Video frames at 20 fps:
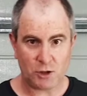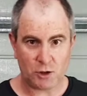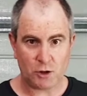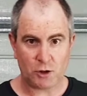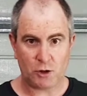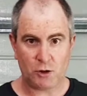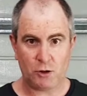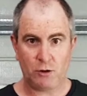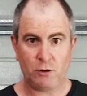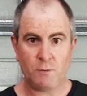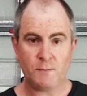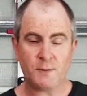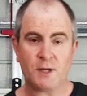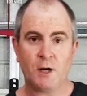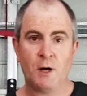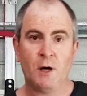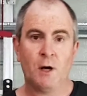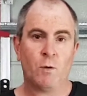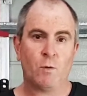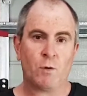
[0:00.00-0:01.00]
tubes.
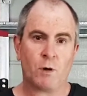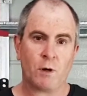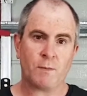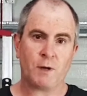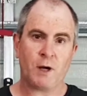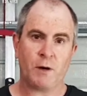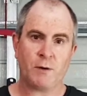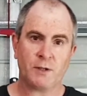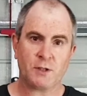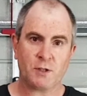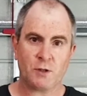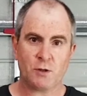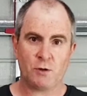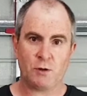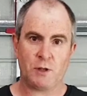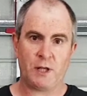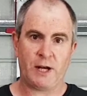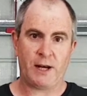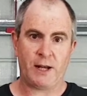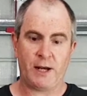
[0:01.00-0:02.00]
What I'm going to do
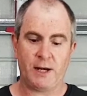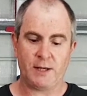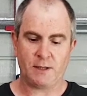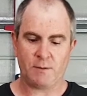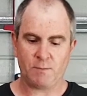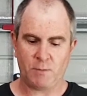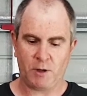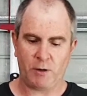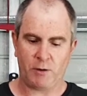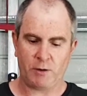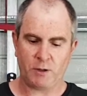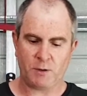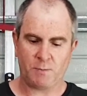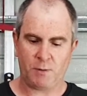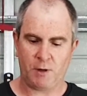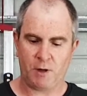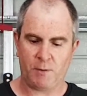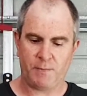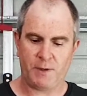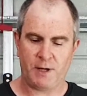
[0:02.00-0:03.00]
later is I'm going to
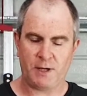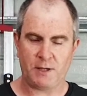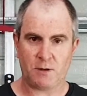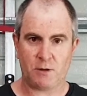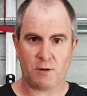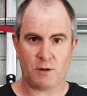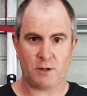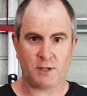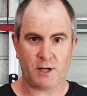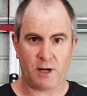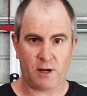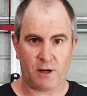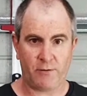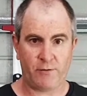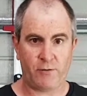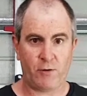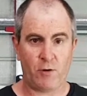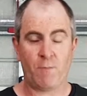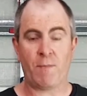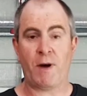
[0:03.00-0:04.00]
pop these on and take a
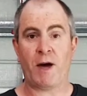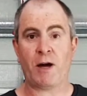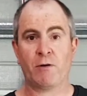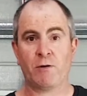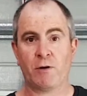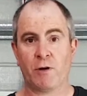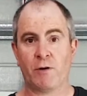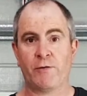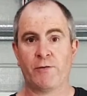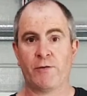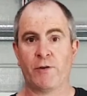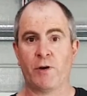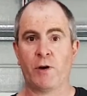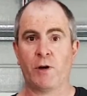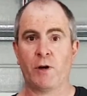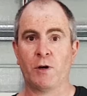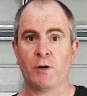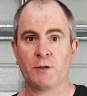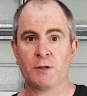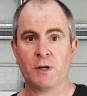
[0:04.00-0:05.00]
few macro
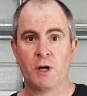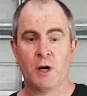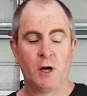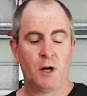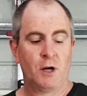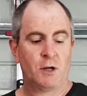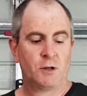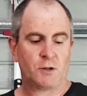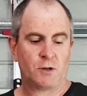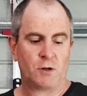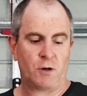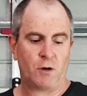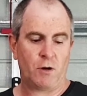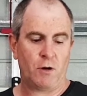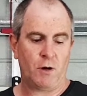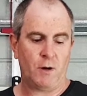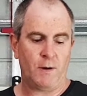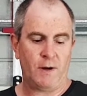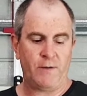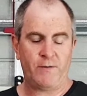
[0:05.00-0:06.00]
photos.
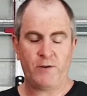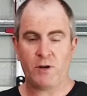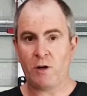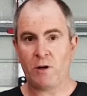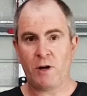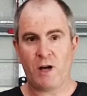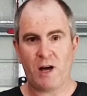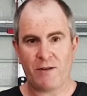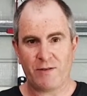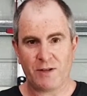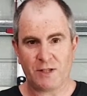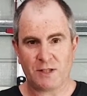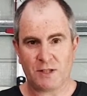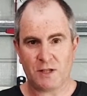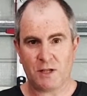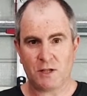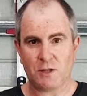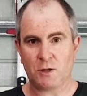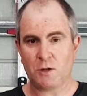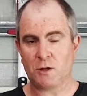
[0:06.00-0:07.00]
So if you don't have
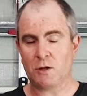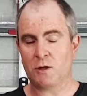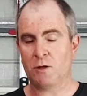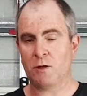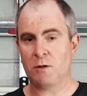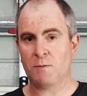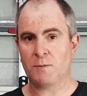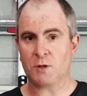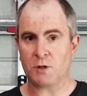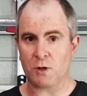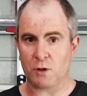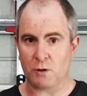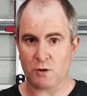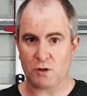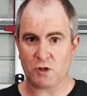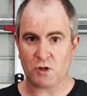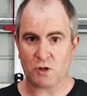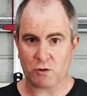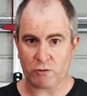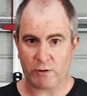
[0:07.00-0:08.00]
extension tubes, don't
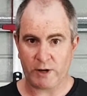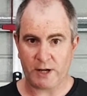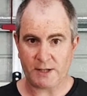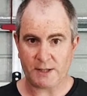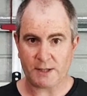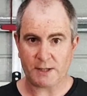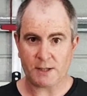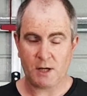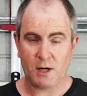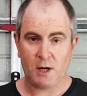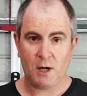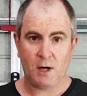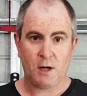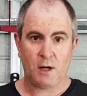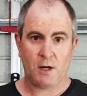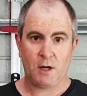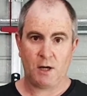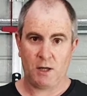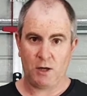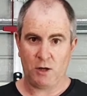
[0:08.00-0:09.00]
stress.
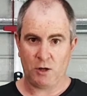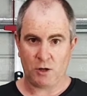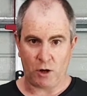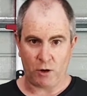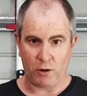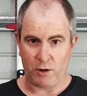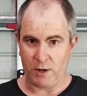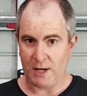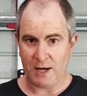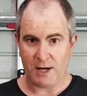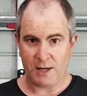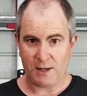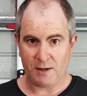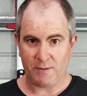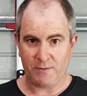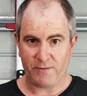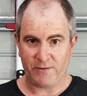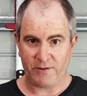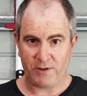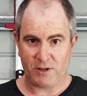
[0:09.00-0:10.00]
You don't need them
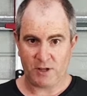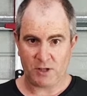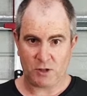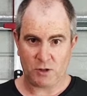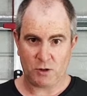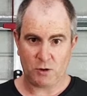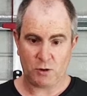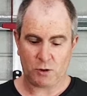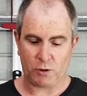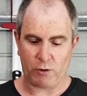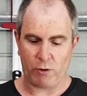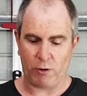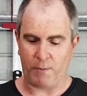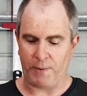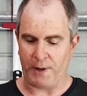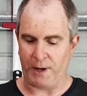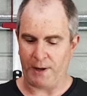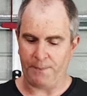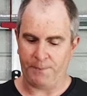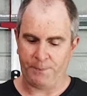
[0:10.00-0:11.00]
for this tutorial,
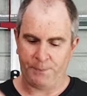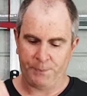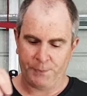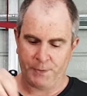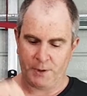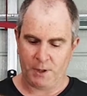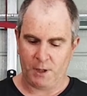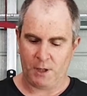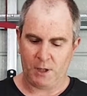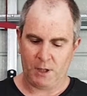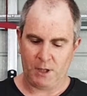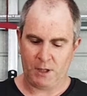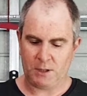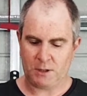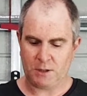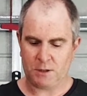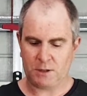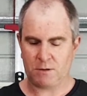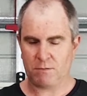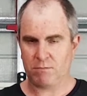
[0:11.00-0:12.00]
but
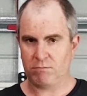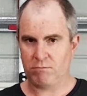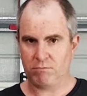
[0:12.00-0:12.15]
it's